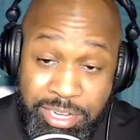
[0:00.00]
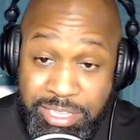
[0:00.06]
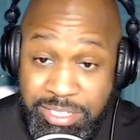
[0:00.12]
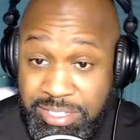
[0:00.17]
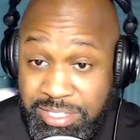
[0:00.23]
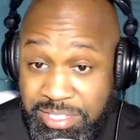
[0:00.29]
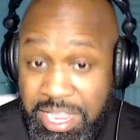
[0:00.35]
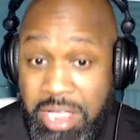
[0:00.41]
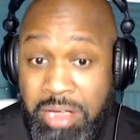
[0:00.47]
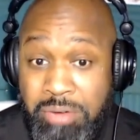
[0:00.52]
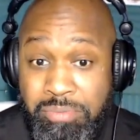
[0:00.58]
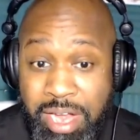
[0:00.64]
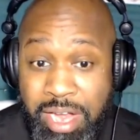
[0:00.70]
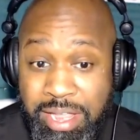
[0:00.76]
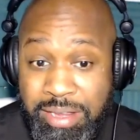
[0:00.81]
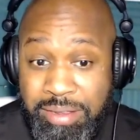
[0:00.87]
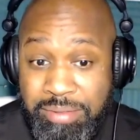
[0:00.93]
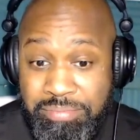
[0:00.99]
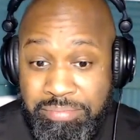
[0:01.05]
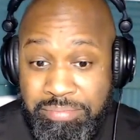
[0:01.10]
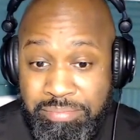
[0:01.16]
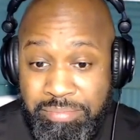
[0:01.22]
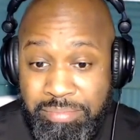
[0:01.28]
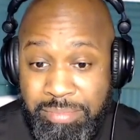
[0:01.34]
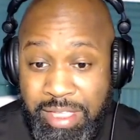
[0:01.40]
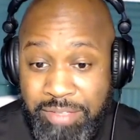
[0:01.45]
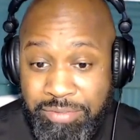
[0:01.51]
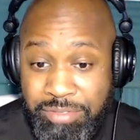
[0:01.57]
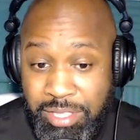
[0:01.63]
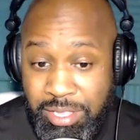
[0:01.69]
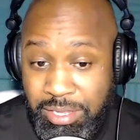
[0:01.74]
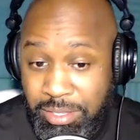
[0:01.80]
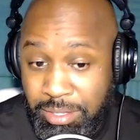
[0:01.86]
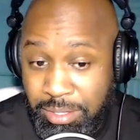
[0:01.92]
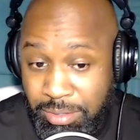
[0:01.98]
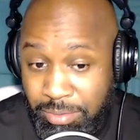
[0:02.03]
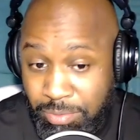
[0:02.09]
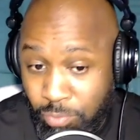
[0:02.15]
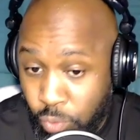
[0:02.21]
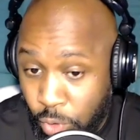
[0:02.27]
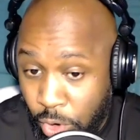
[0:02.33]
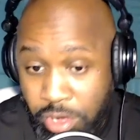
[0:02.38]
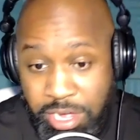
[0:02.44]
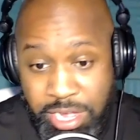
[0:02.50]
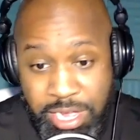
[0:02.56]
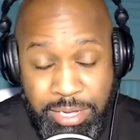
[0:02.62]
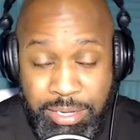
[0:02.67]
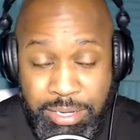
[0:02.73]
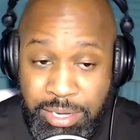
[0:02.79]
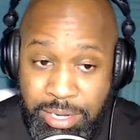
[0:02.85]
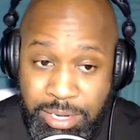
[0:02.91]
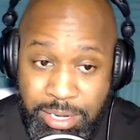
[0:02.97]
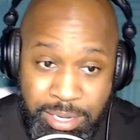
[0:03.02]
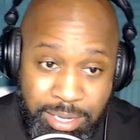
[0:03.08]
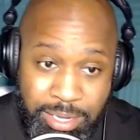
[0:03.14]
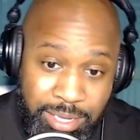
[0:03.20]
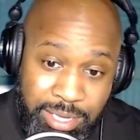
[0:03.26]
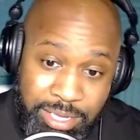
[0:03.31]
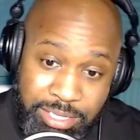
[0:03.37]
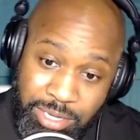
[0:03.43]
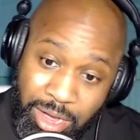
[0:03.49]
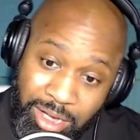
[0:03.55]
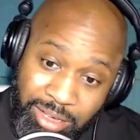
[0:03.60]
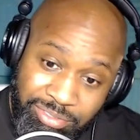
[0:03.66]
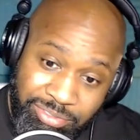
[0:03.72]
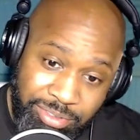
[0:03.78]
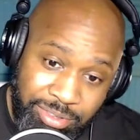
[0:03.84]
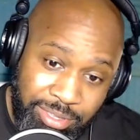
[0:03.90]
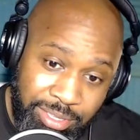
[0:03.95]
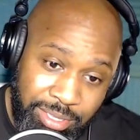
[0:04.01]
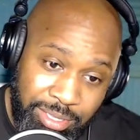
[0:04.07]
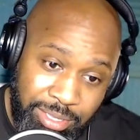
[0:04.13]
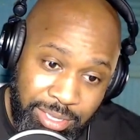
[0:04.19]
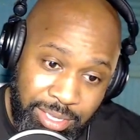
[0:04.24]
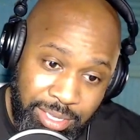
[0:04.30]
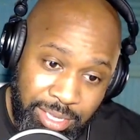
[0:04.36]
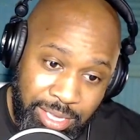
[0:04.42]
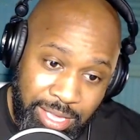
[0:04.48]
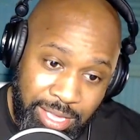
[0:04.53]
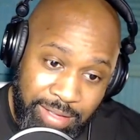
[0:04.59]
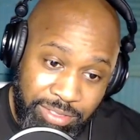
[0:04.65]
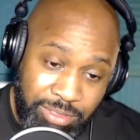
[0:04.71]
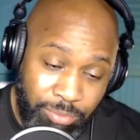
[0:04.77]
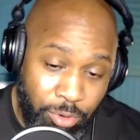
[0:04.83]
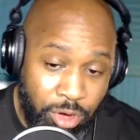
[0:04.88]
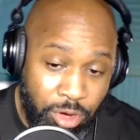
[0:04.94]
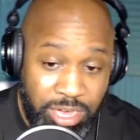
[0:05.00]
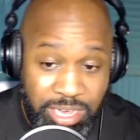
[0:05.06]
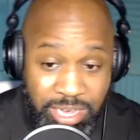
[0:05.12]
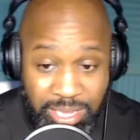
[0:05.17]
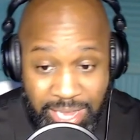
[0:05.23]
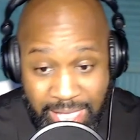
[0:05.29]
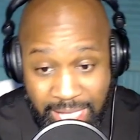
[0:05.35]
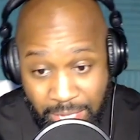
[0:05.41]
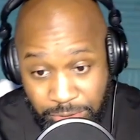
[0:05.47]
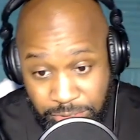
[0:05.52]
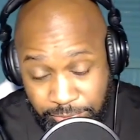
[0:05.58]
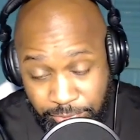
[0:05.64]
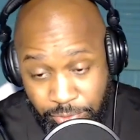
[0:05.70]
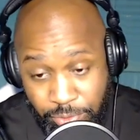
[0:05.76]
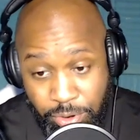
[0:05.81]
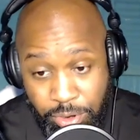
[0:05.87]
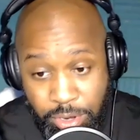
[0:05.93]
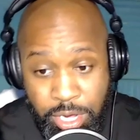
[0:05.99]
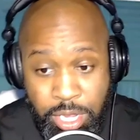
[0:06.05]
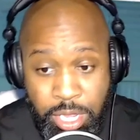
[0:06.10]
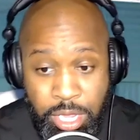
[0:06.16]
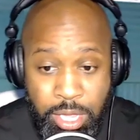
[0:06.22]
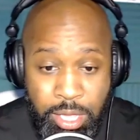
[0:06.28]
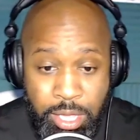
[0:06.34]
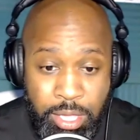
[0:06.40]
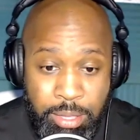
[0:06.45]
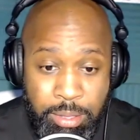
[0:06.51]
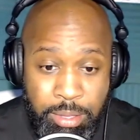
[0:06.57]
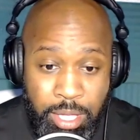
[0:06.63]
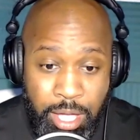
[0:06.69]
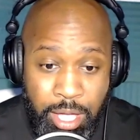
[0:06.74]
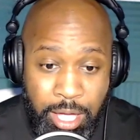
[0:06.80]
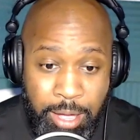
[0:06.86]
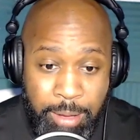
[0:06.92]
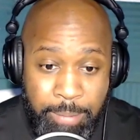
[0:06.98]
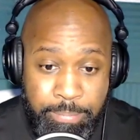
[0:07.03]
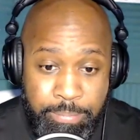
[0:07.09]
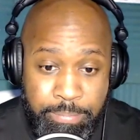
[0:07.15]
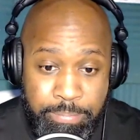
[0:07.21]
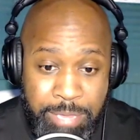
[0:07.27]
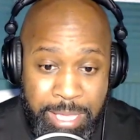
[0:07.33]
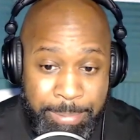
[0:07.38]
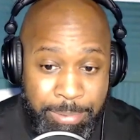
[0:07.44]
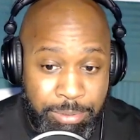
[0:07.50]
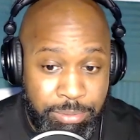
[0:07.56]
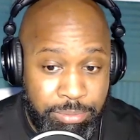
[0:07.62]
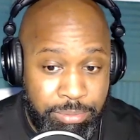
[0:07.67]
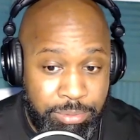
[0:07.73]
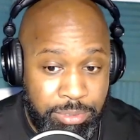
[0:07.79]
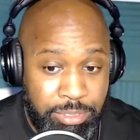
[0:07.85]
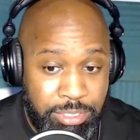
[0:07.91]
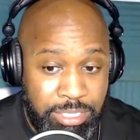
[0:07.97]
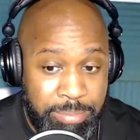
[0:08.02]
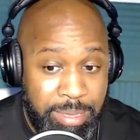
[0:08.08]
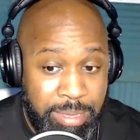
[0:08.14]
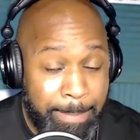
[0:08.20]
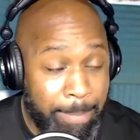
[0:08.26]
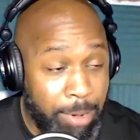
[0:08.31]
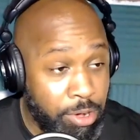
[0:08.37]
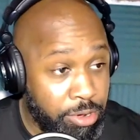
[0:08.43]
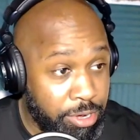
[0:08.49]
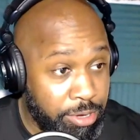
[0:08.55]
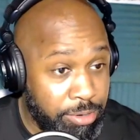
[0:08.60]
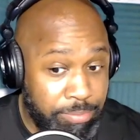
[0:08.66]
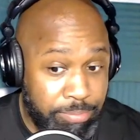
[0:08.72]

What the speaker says: sound right, if the wording is off, if the wording allows for people to be murdered